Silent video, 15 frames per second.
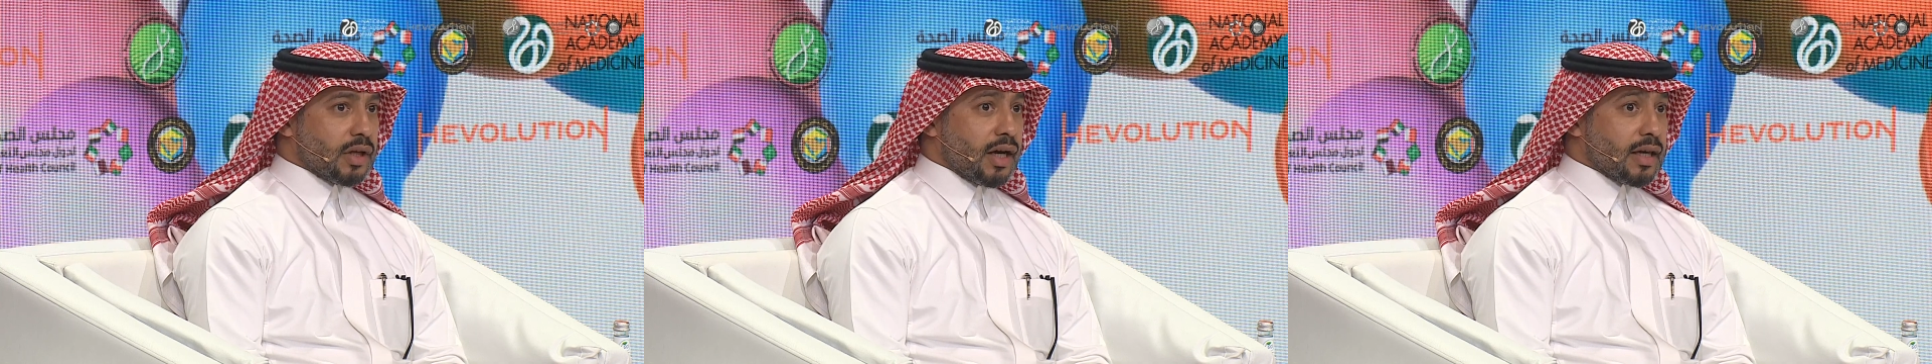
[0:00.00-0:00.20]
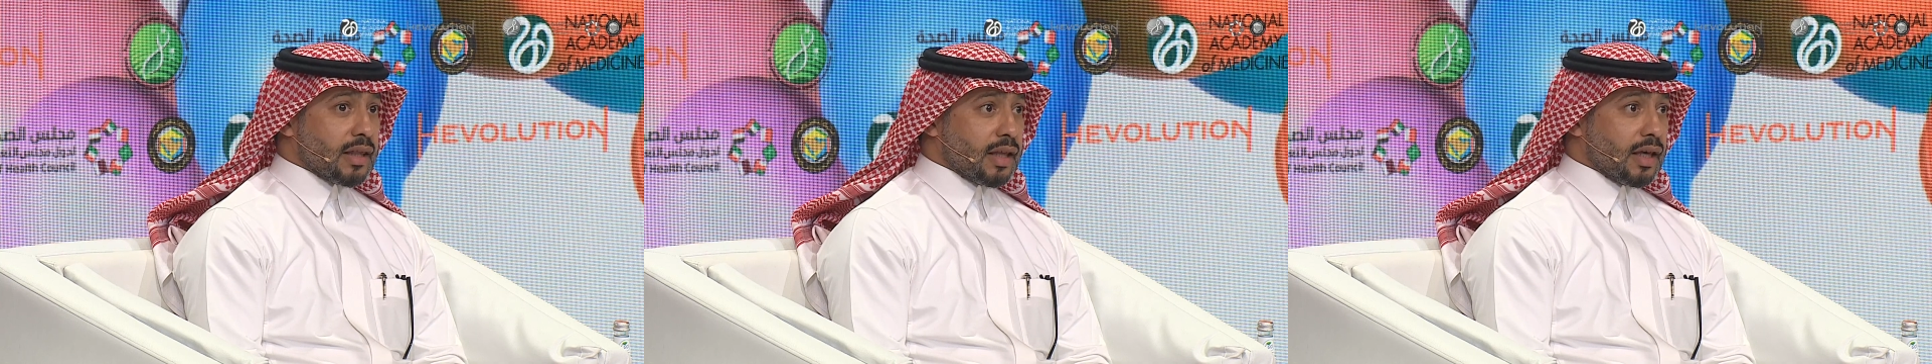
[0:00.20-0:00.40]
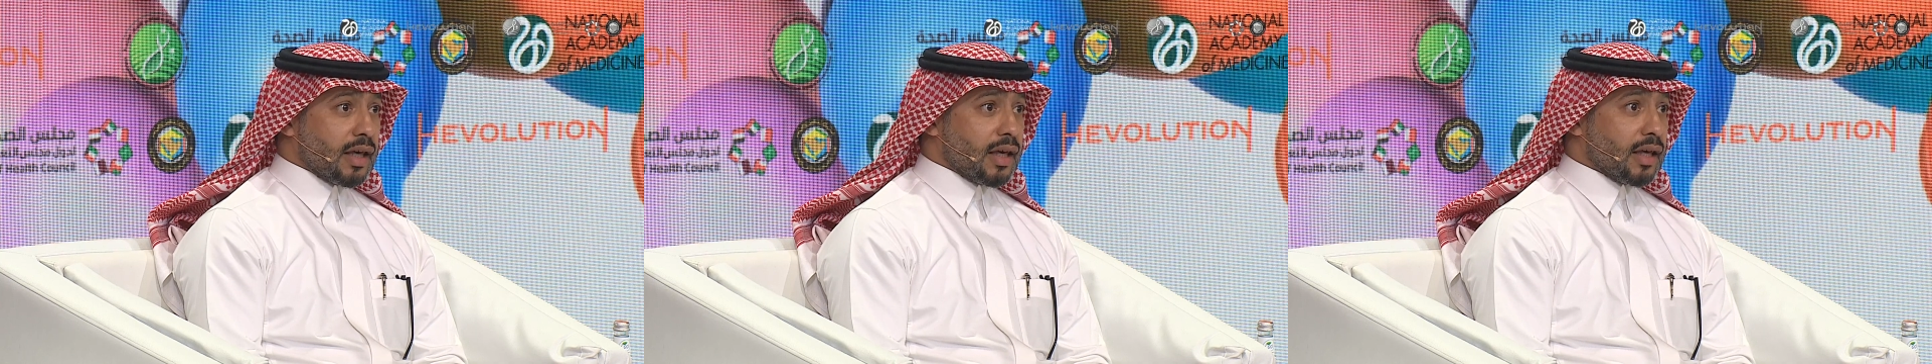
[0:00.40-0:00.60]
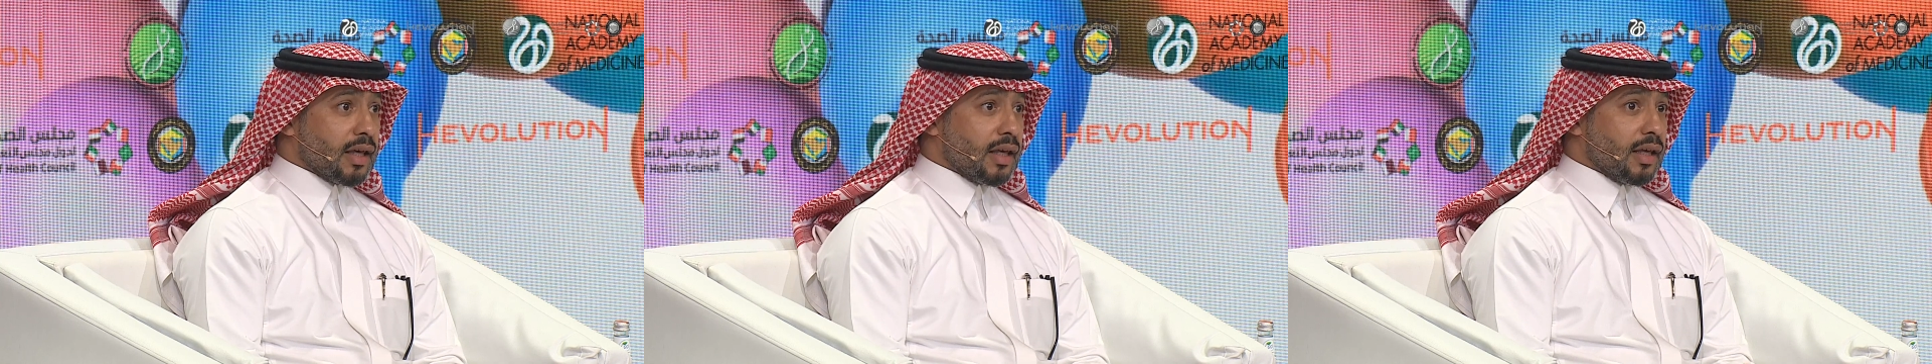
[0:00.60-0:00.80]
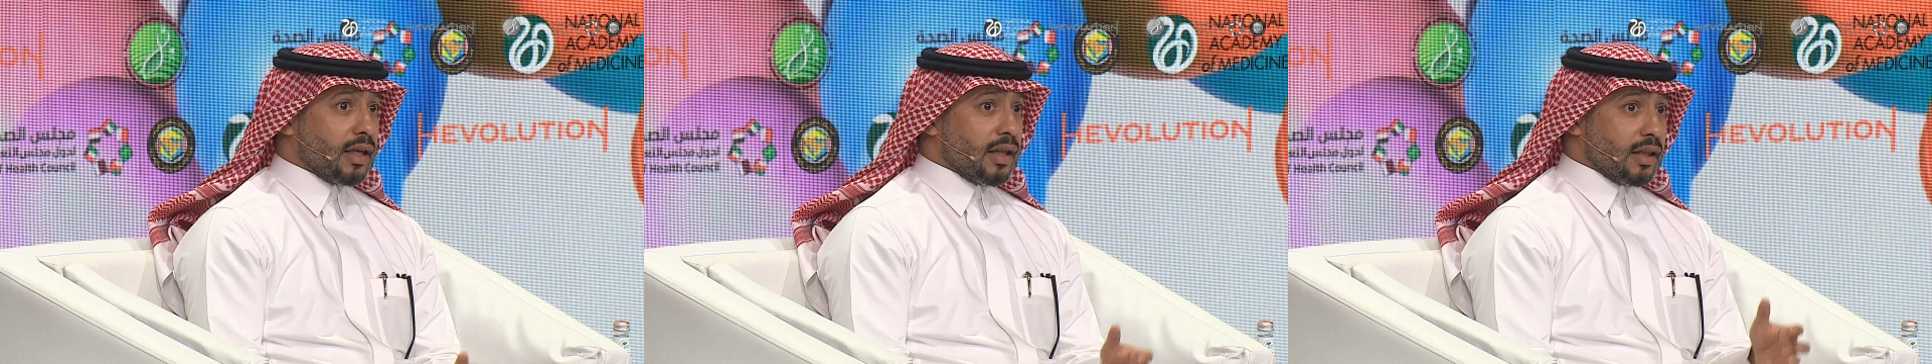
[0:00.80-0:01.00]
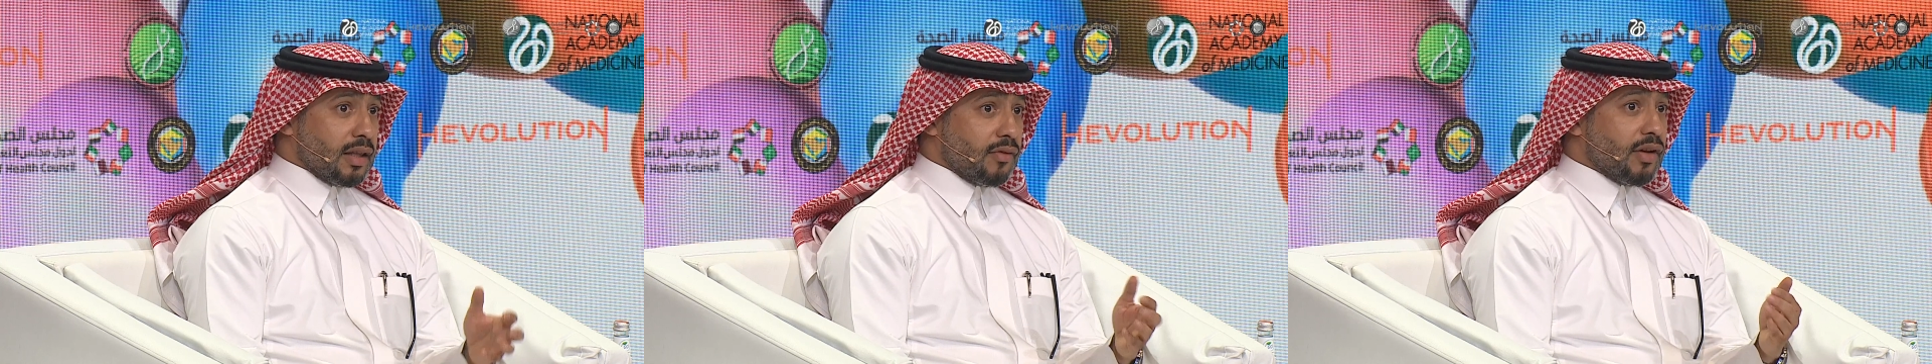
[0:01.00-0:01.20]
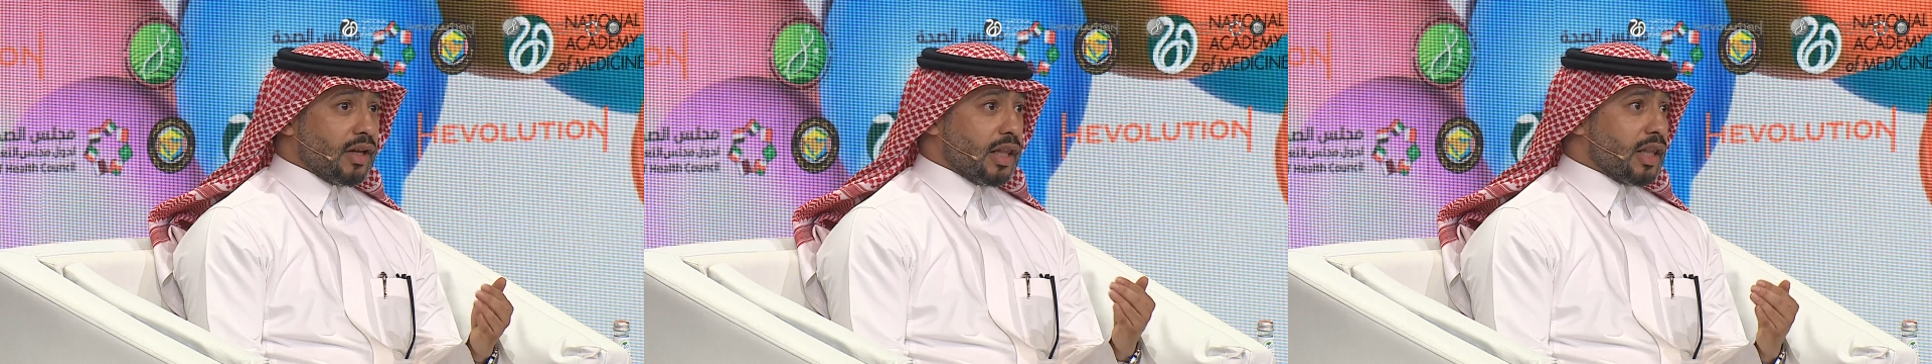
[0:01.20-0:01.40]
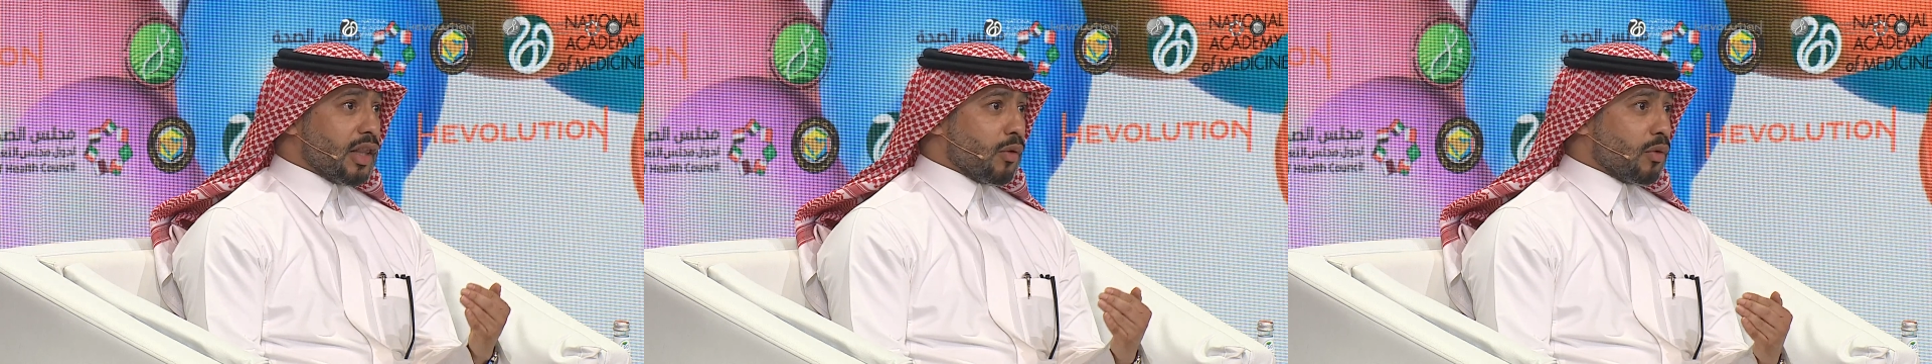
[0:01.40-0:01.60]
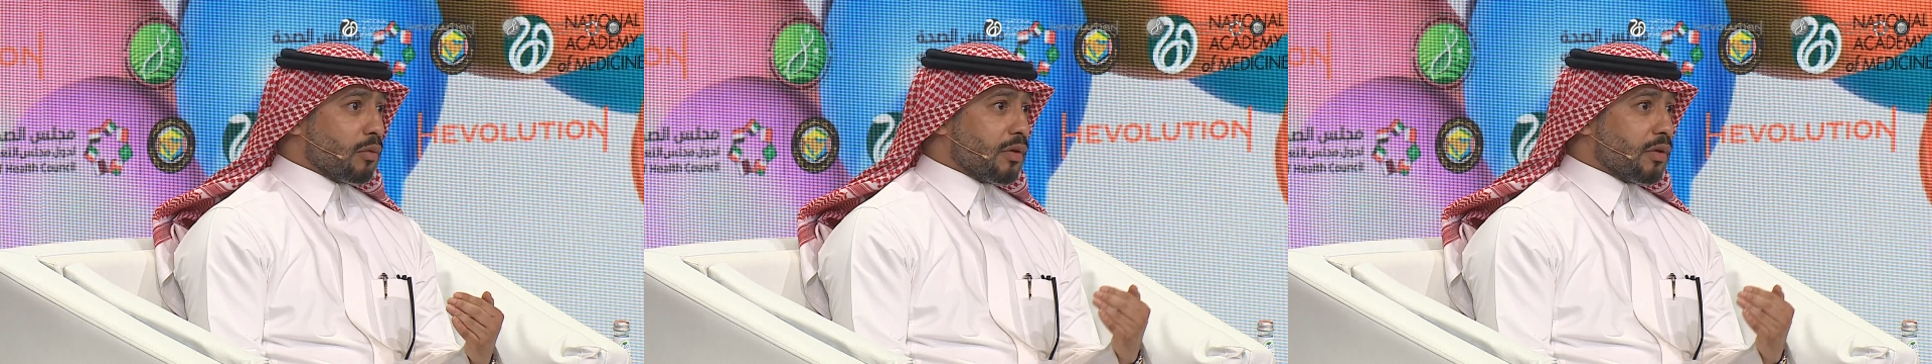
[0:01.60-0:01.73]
I think definitely there will